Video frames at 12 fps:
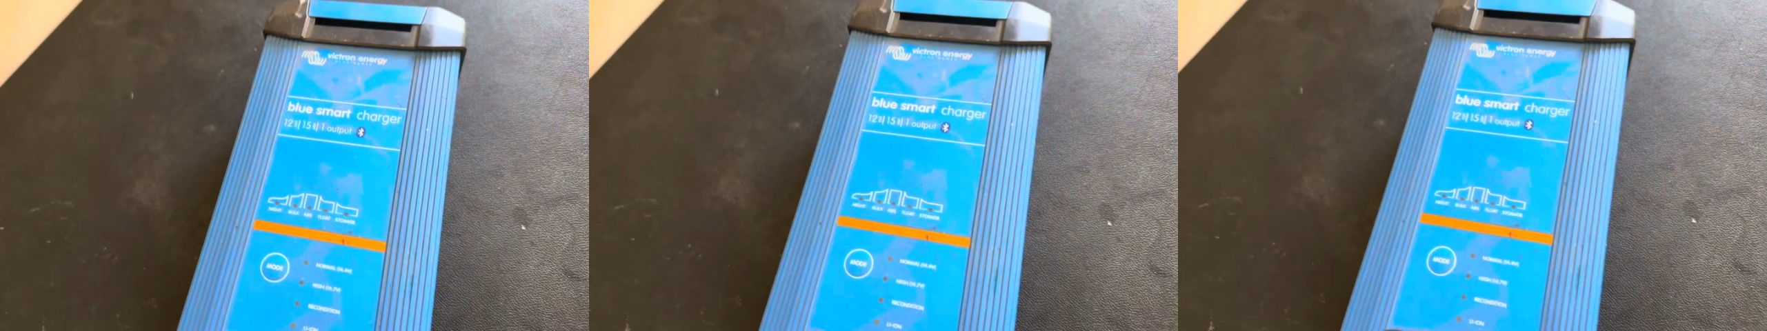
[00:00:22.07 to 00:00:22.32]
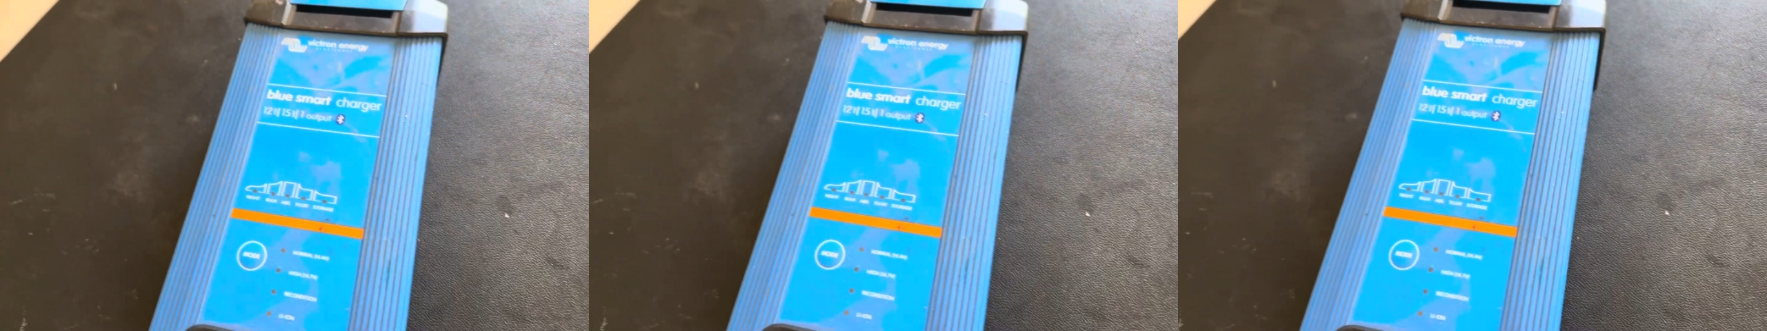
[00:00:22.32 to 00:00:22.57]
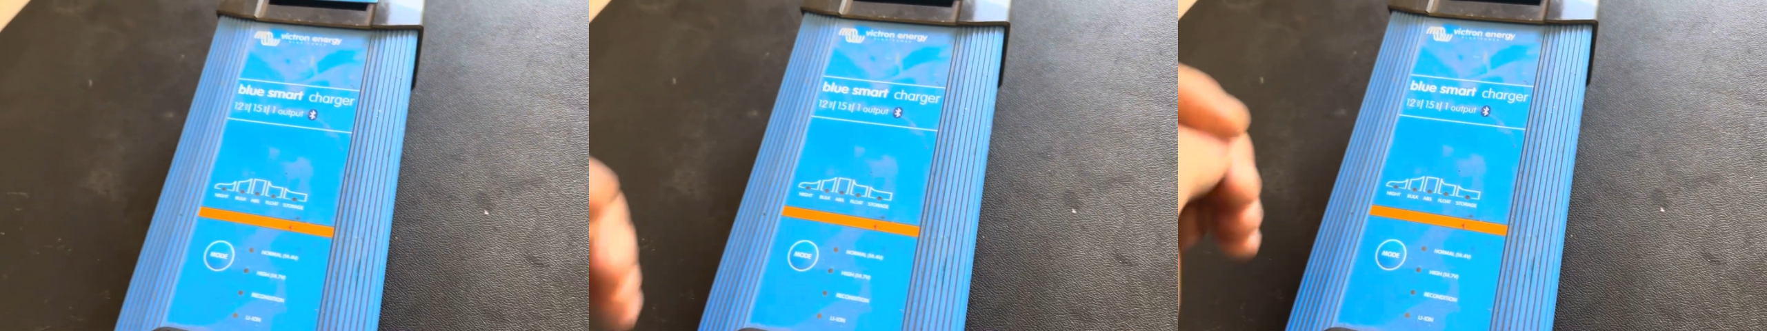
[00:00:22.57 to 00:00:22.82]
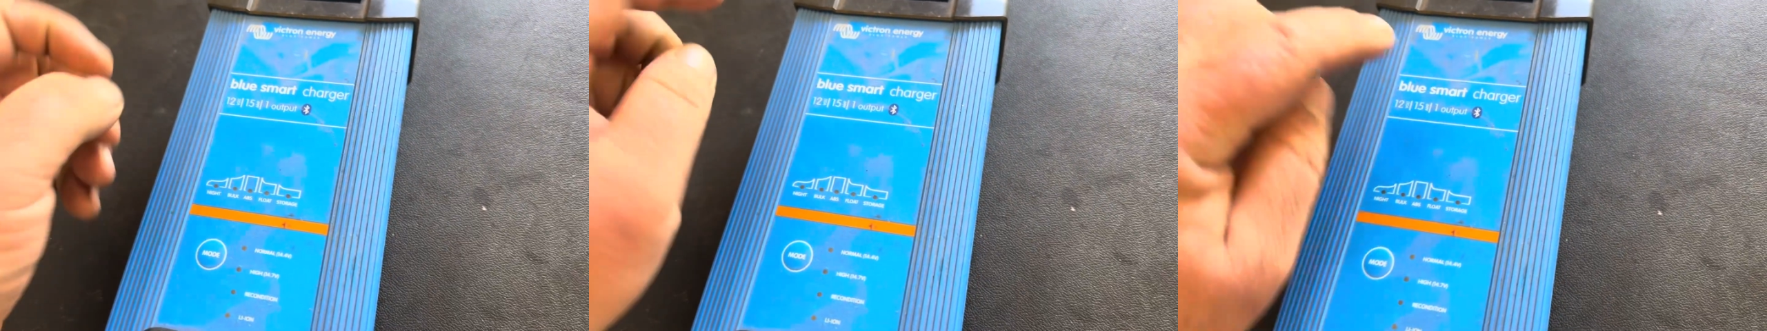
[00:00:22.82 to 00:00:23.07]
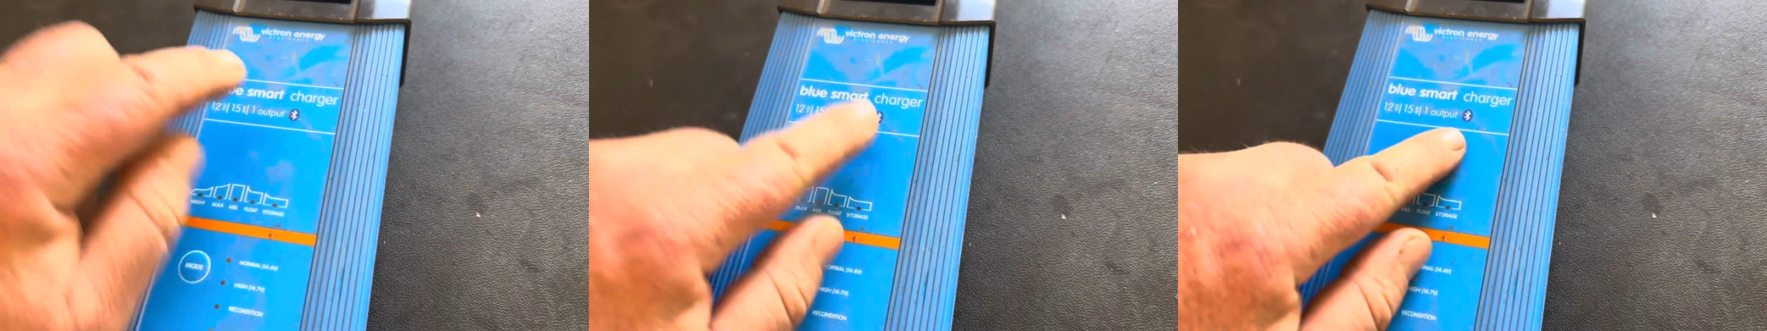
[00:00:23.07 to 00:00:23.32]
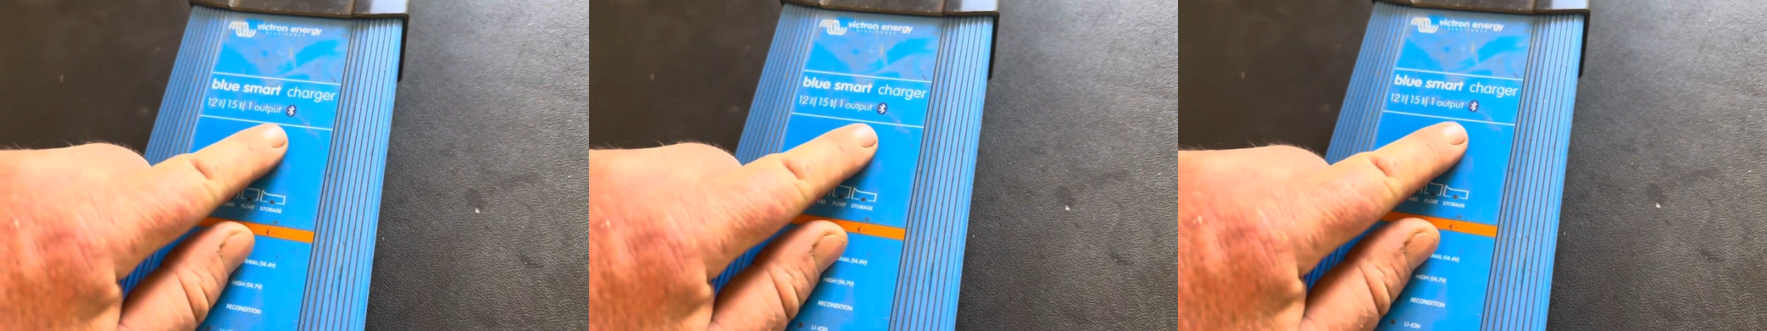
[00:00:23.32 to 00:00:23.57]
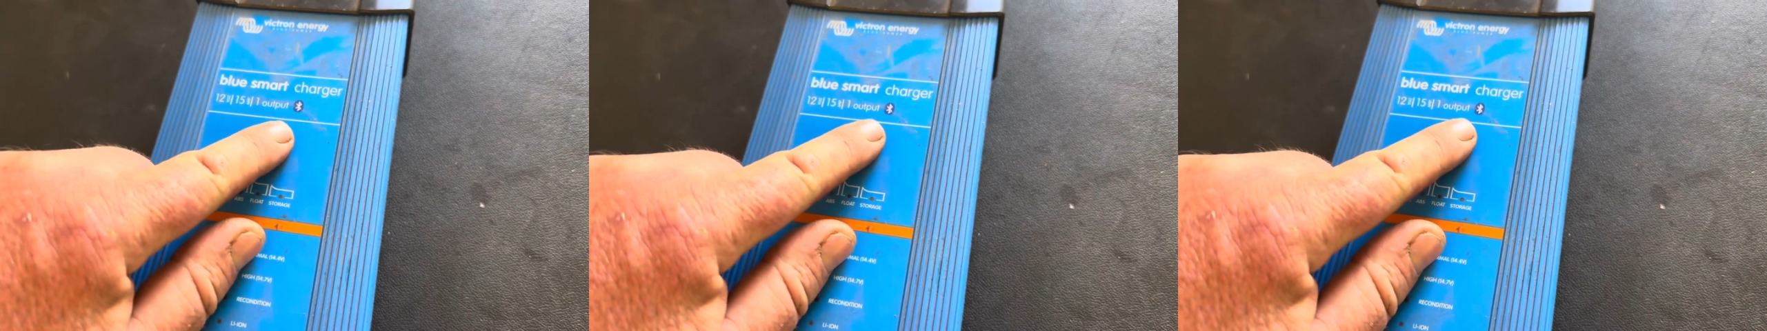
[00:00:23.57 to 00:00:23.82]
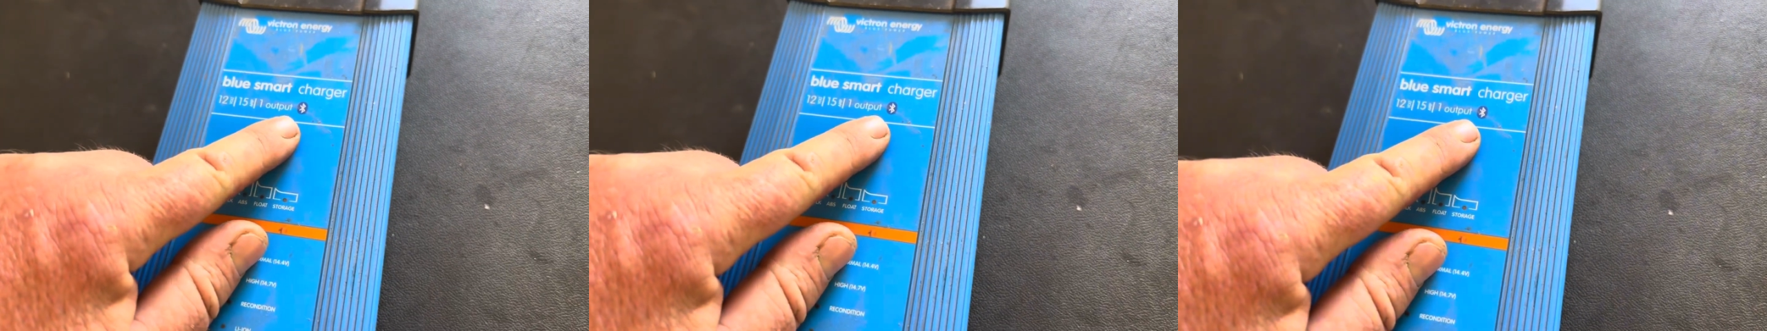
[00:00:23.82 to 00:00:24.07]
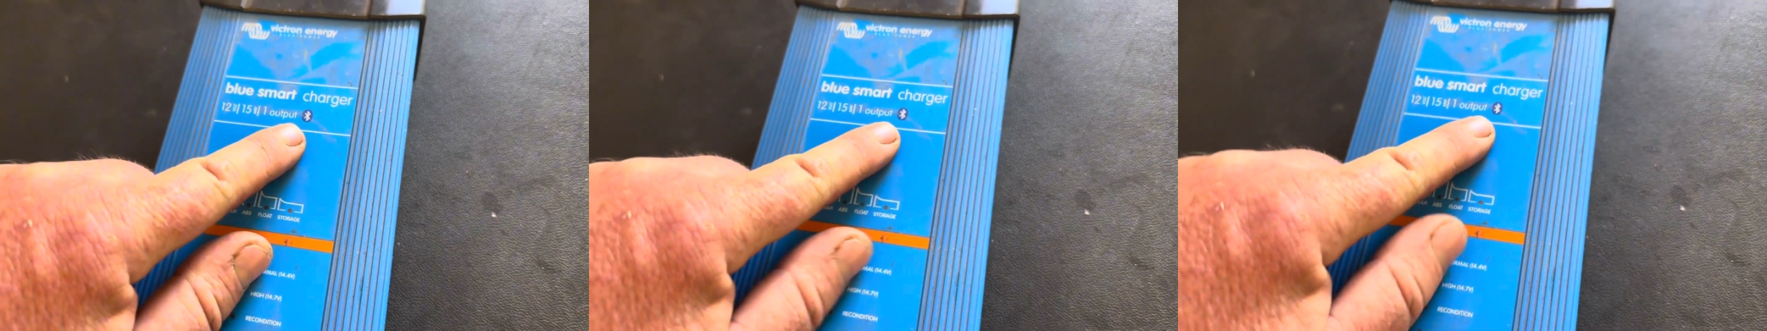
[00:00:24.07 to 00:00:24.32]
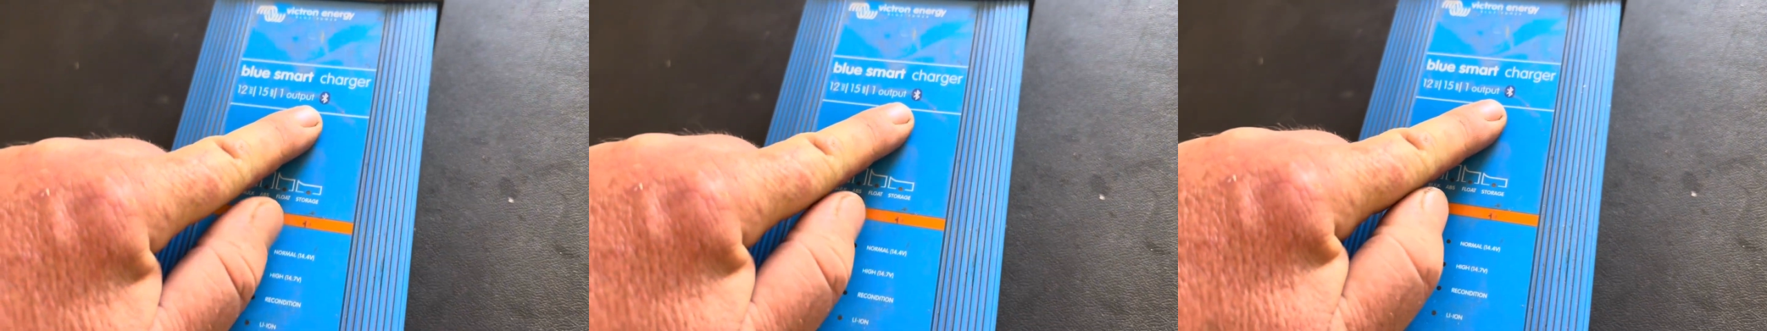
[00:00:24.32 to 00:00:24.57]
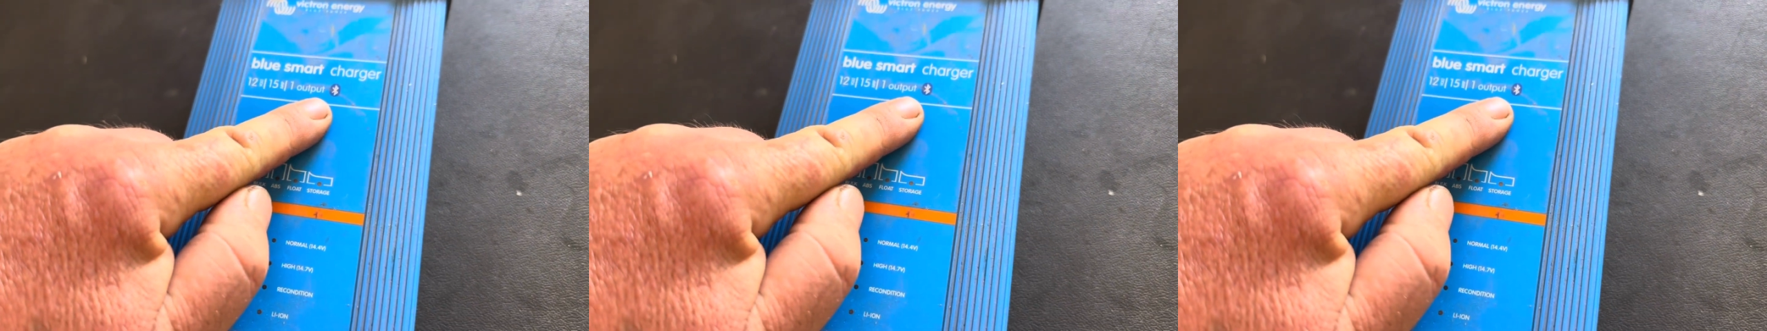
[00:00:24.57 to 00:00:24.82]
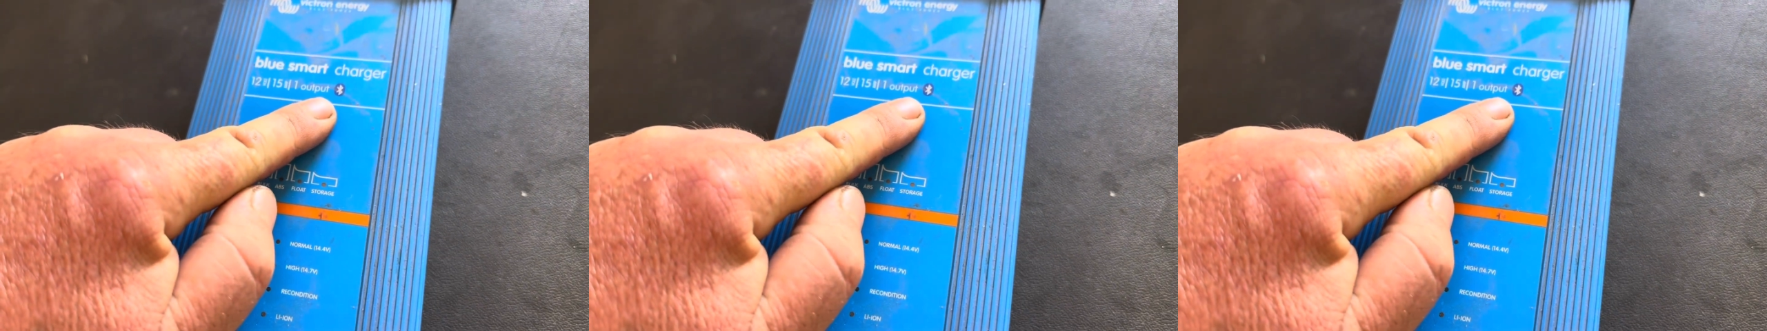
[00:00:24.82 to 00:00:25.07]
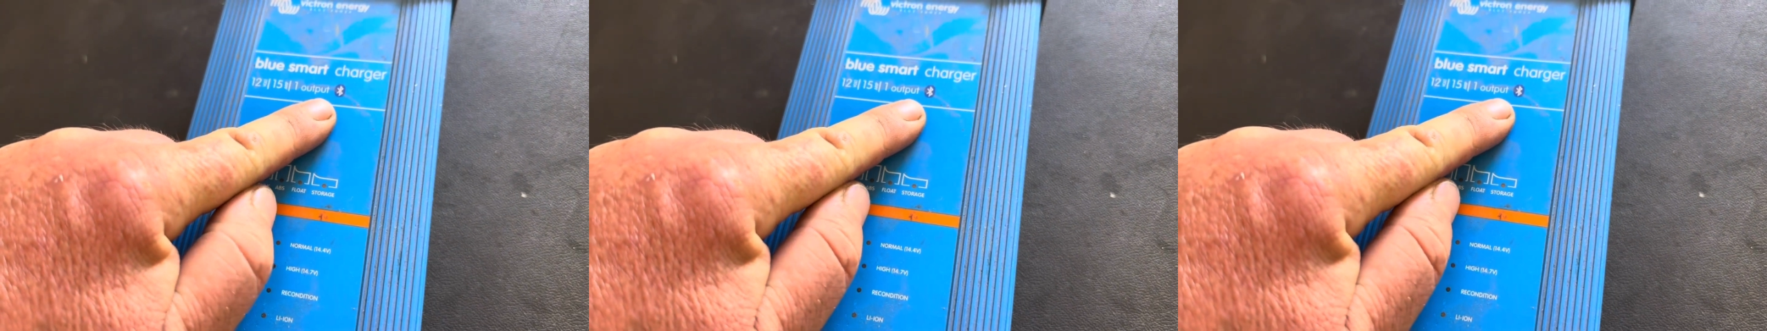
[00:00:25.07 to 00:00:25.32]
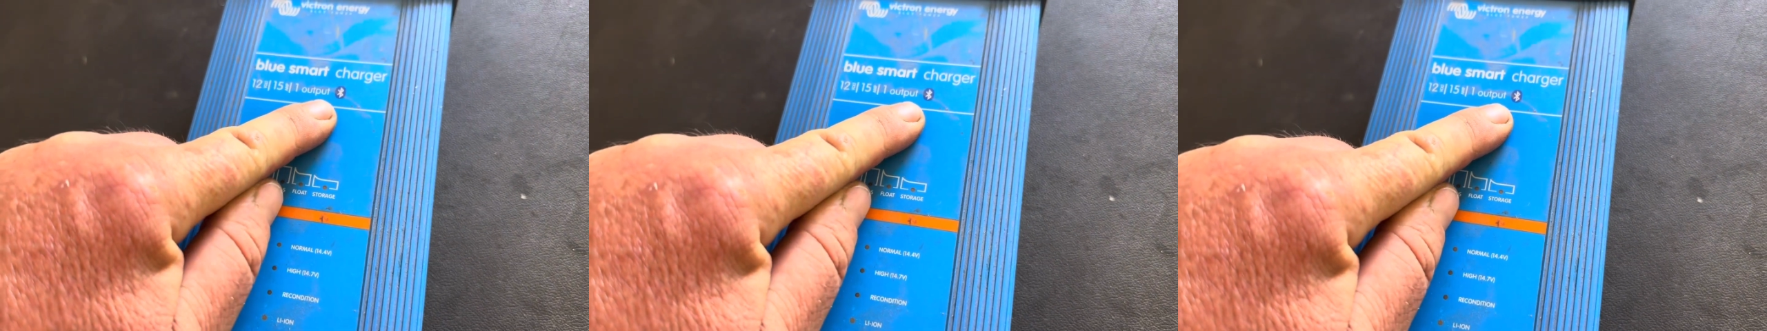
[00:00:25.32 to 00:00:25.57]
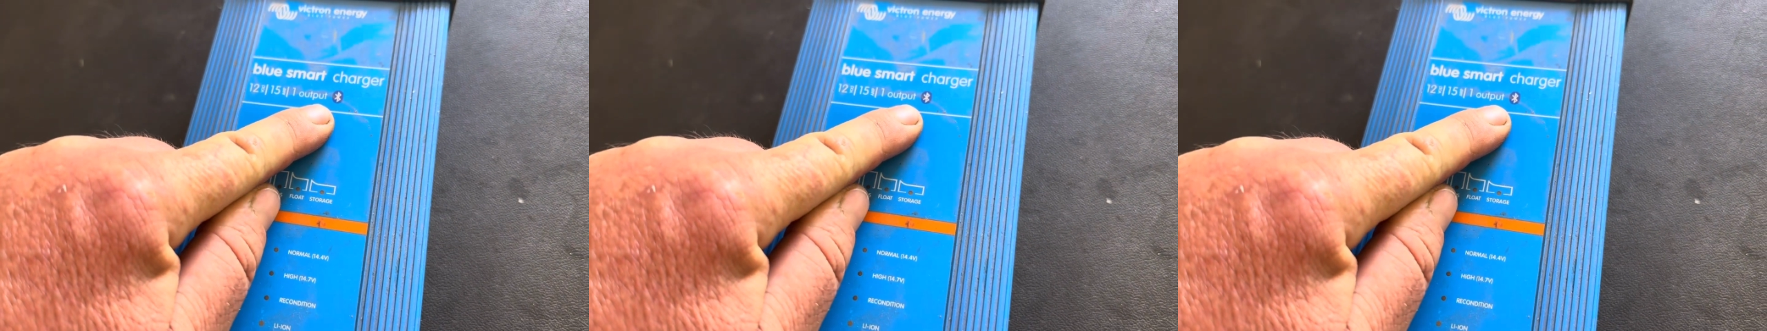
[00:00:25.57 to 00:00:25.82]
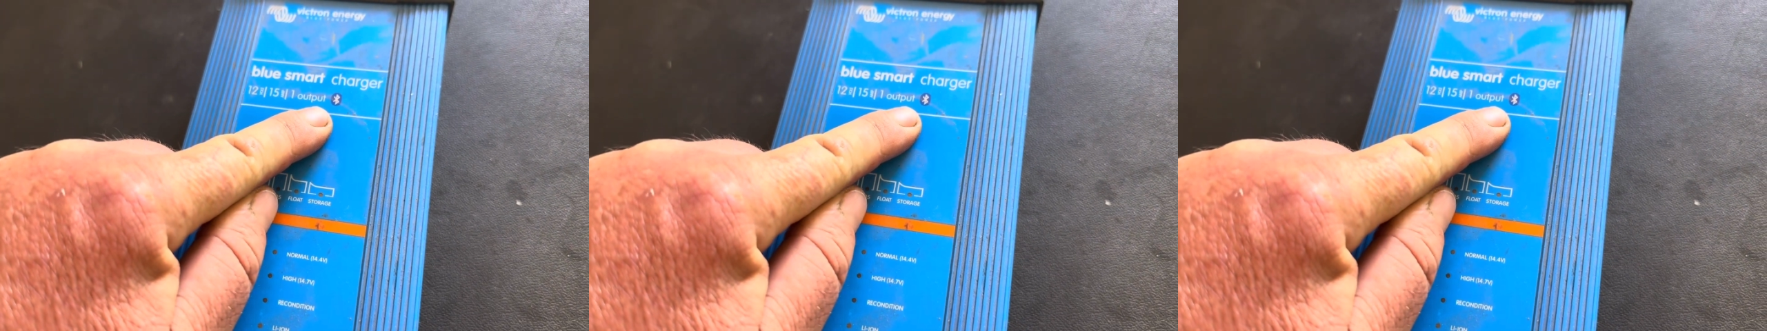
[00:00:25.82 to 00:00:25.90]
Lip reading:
No face is visible, so there are no lips to read.